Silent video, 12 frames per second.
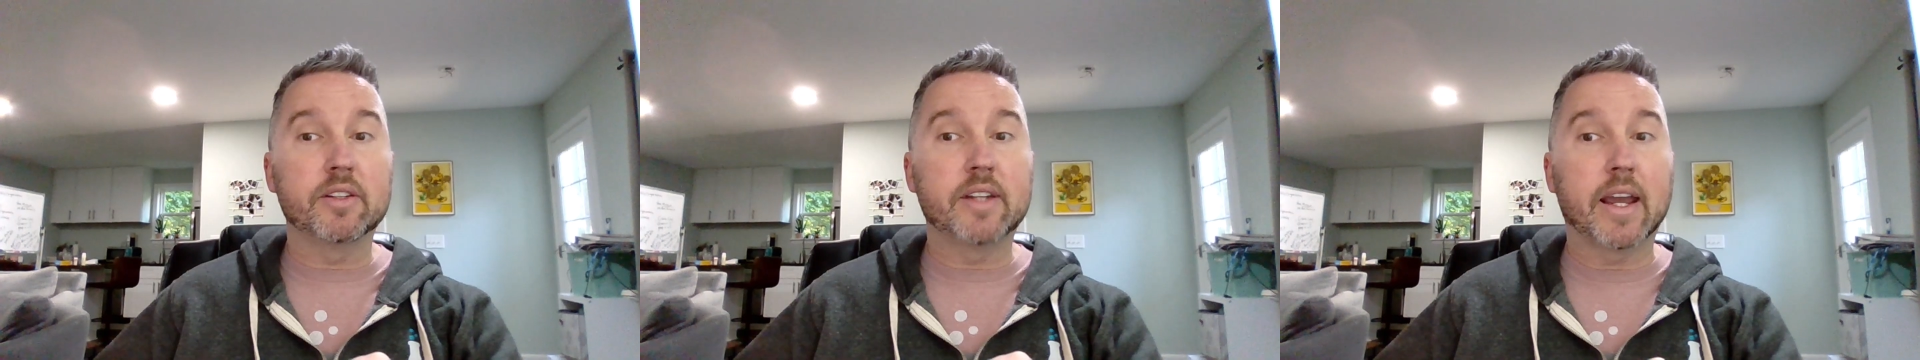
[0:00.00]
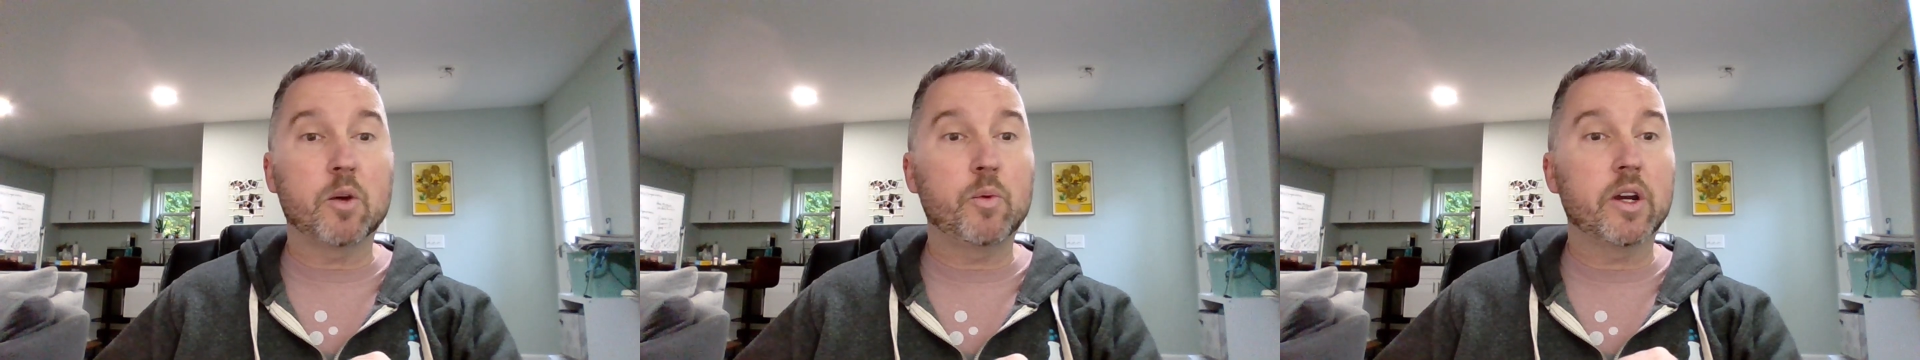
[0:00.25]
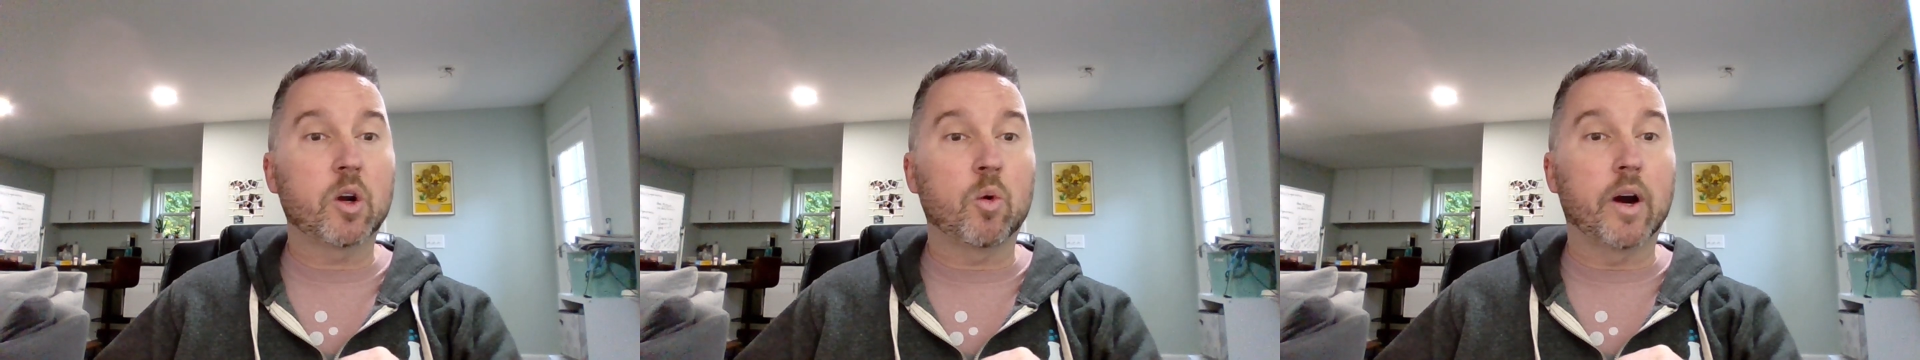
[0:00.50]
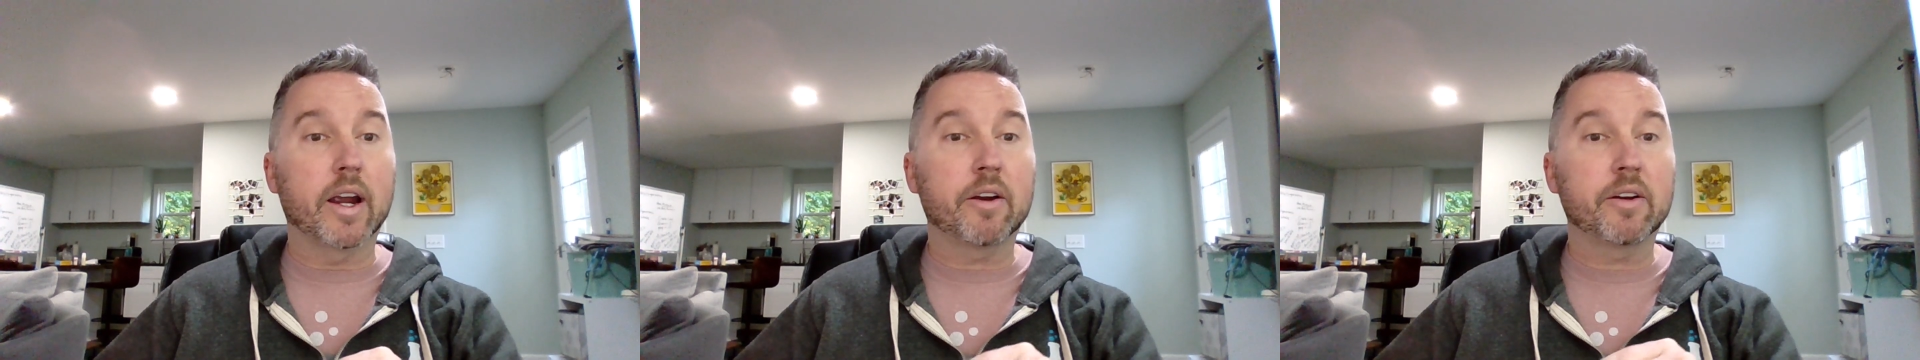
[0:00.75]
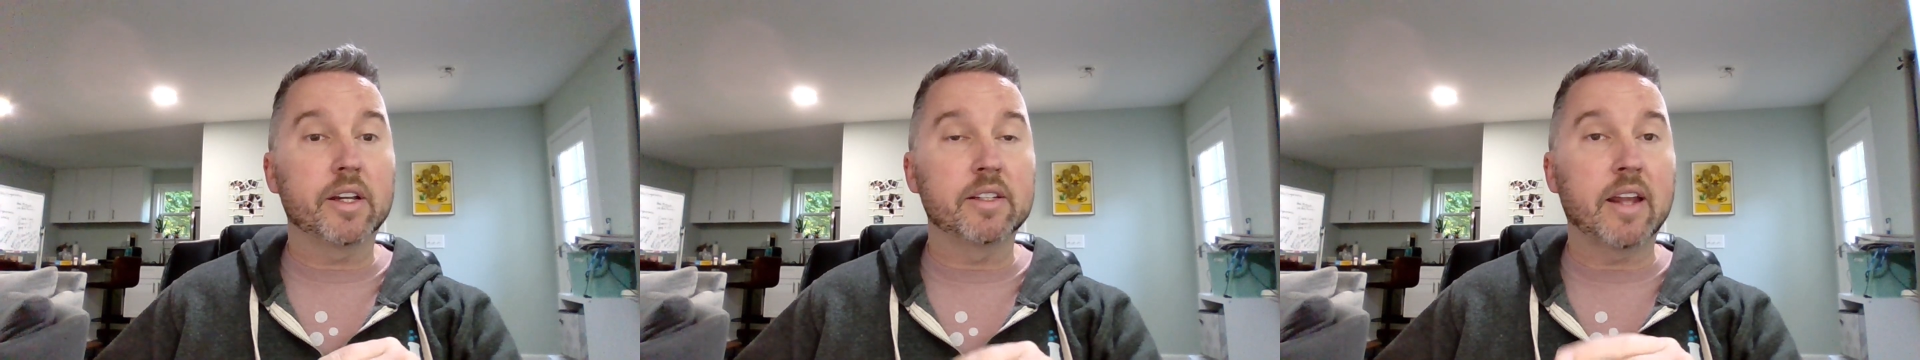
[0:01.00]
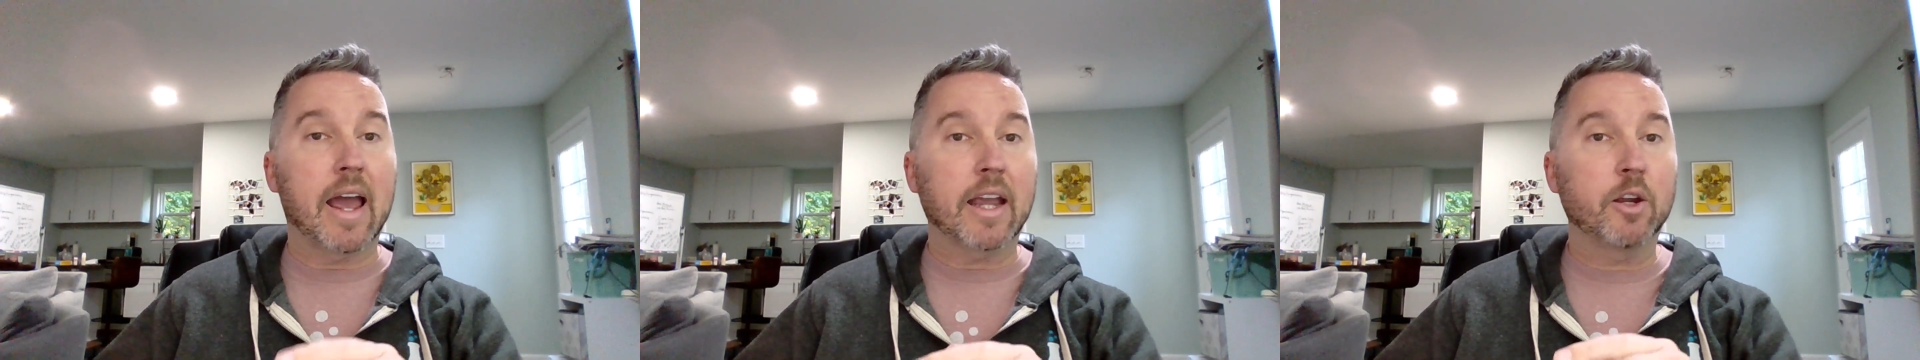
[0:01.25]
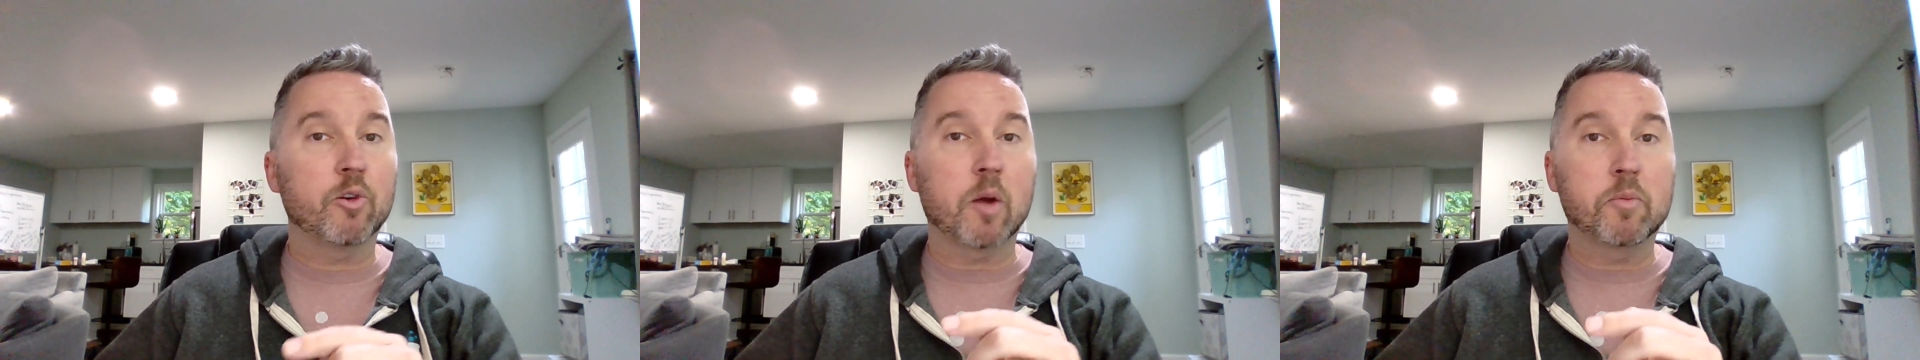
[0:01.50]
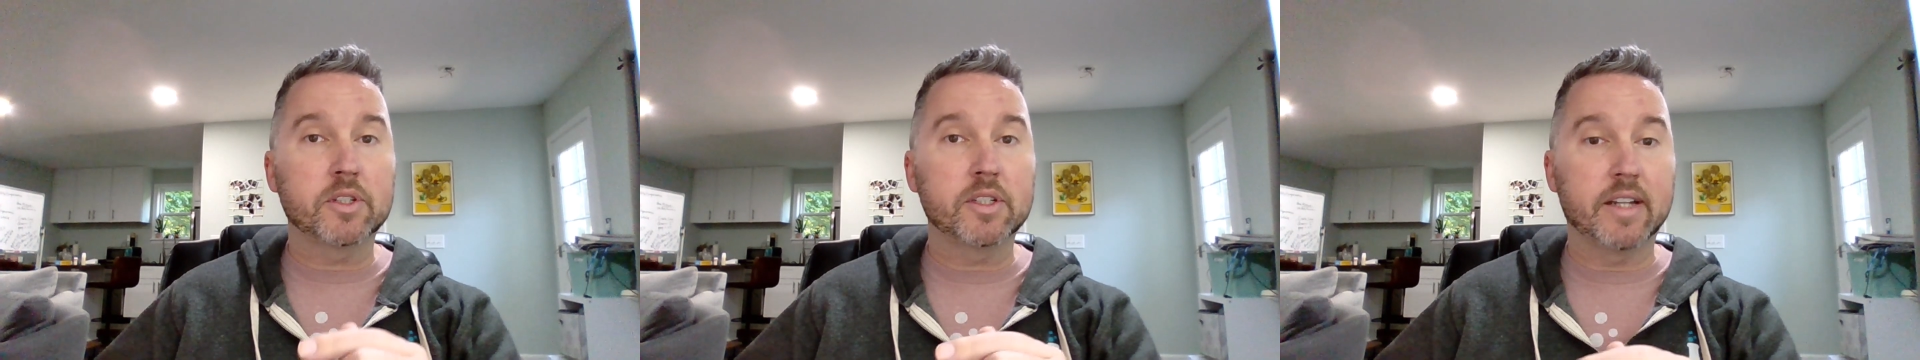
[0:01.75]
data we acquire is an accurate
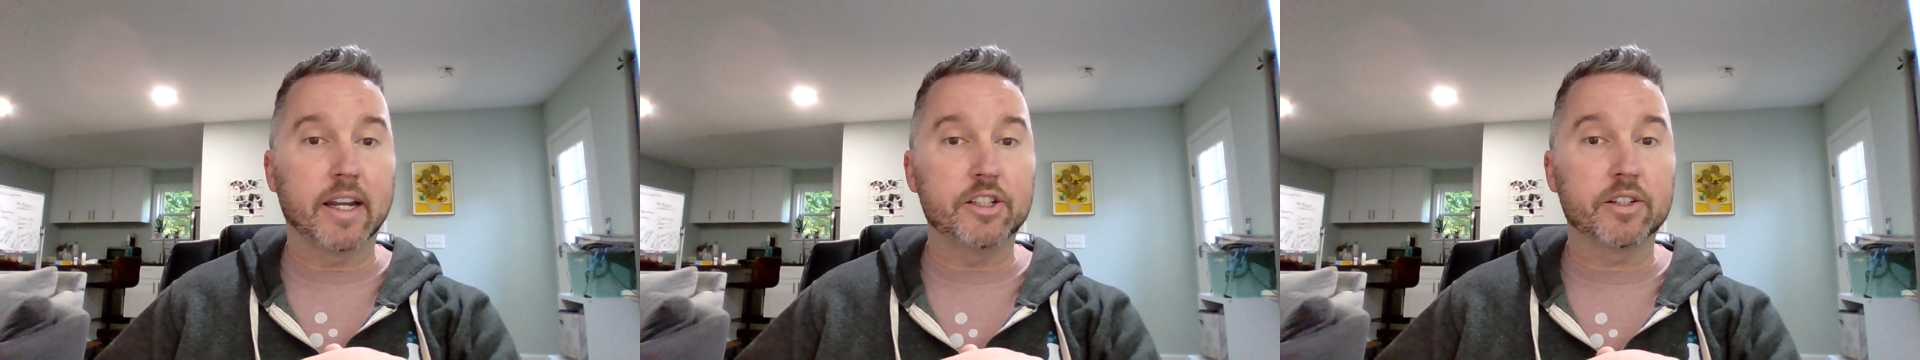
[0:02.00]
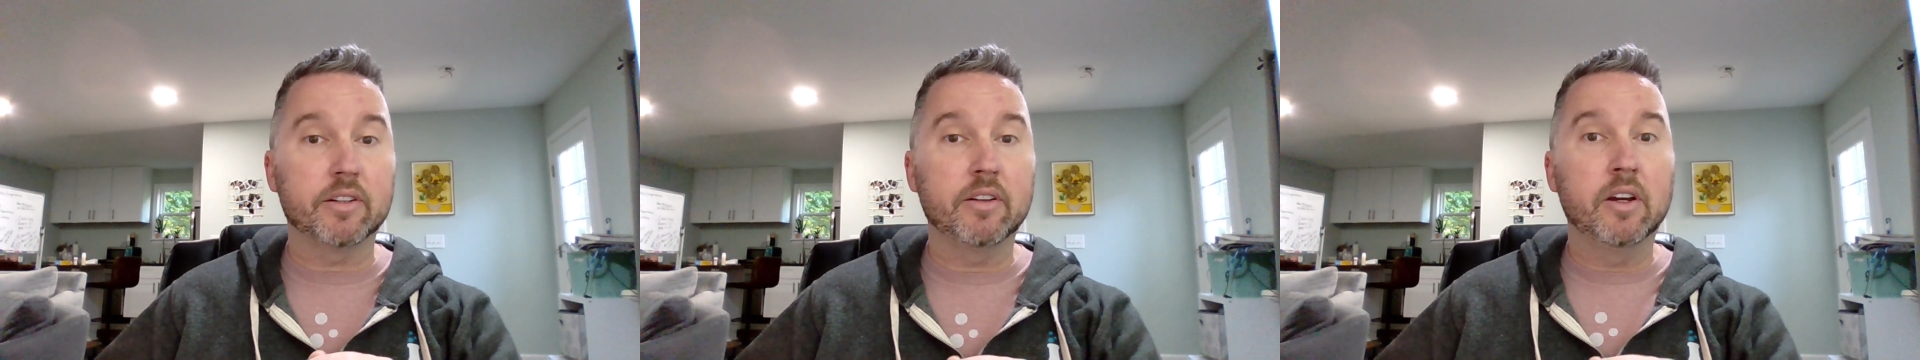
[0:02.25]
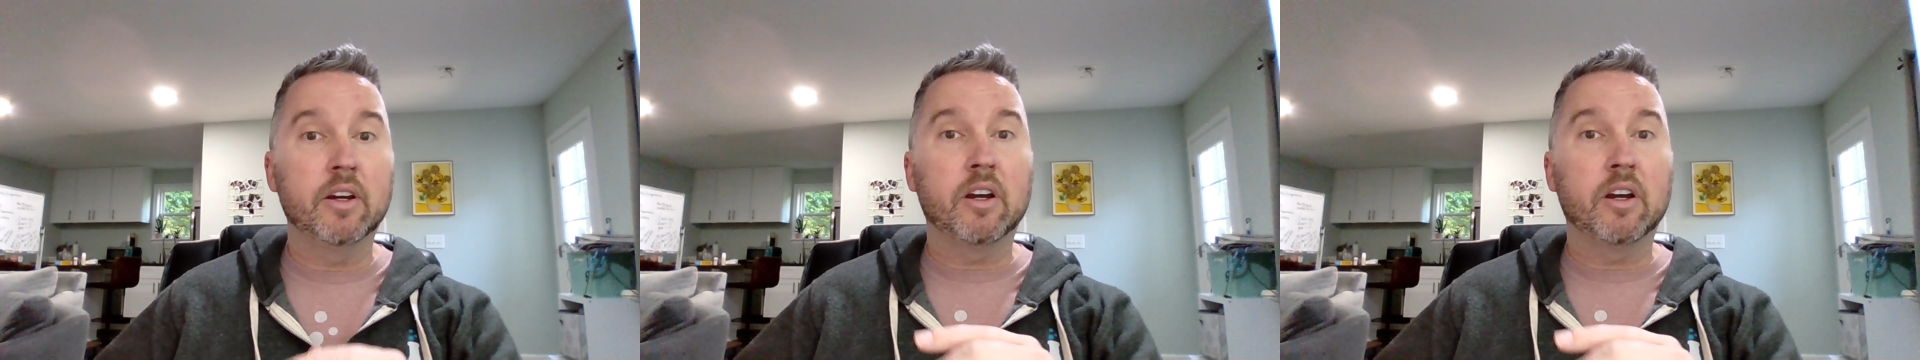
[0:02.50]
representation